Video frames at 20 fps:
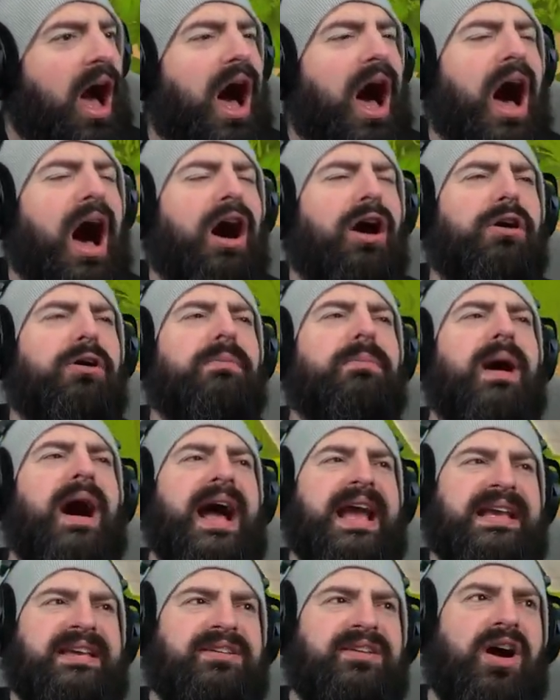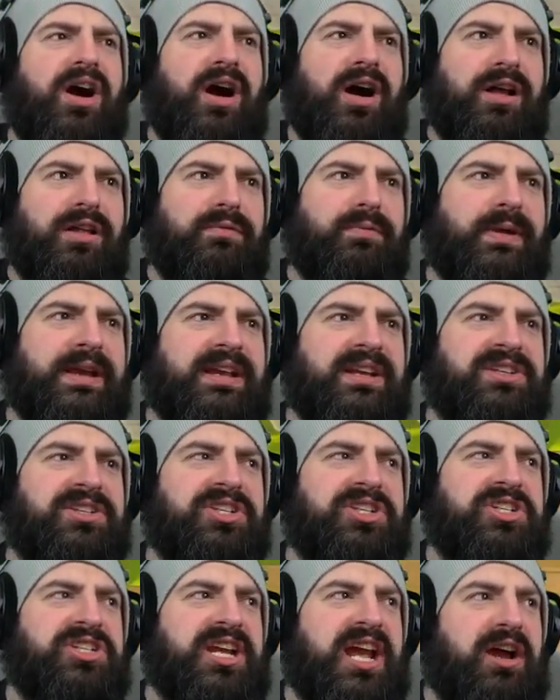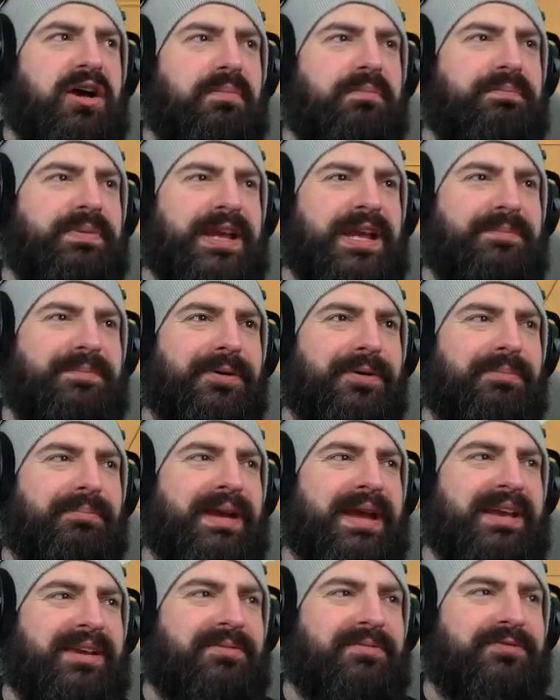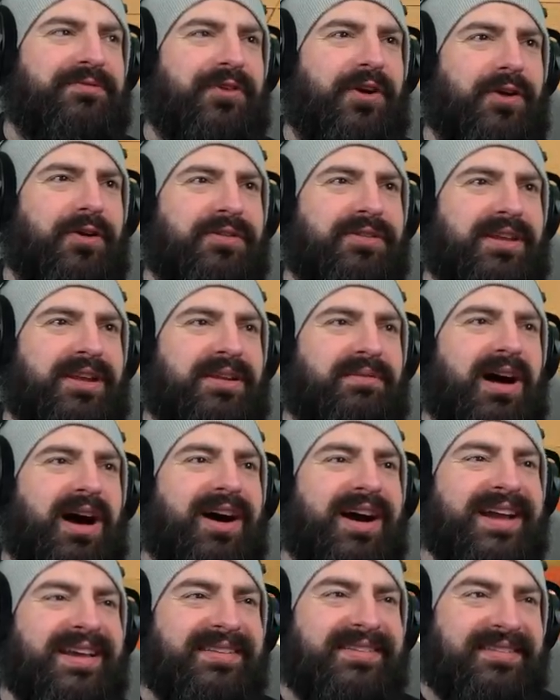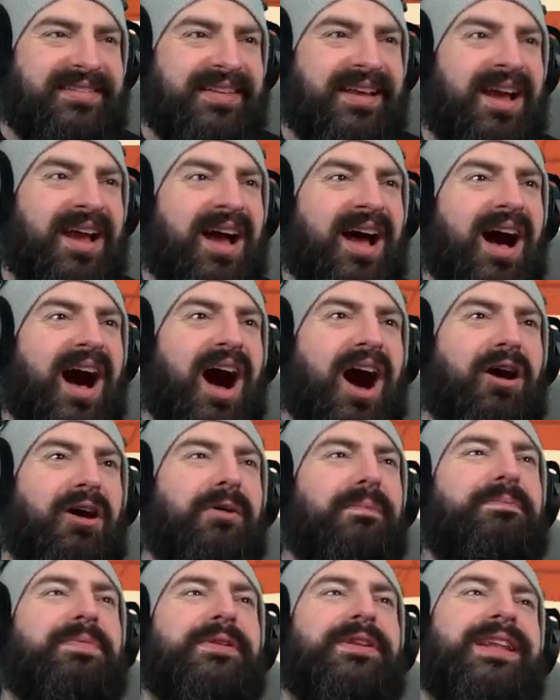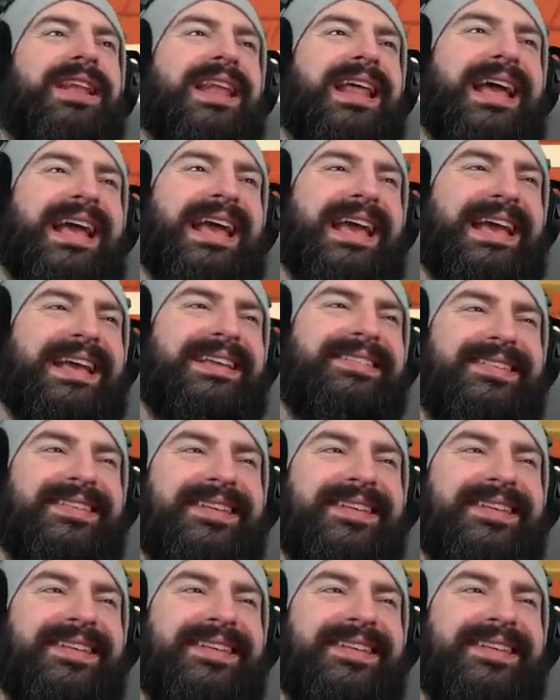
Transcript: Oh my god, we can shit on people and make them frozen ice? Oh, please.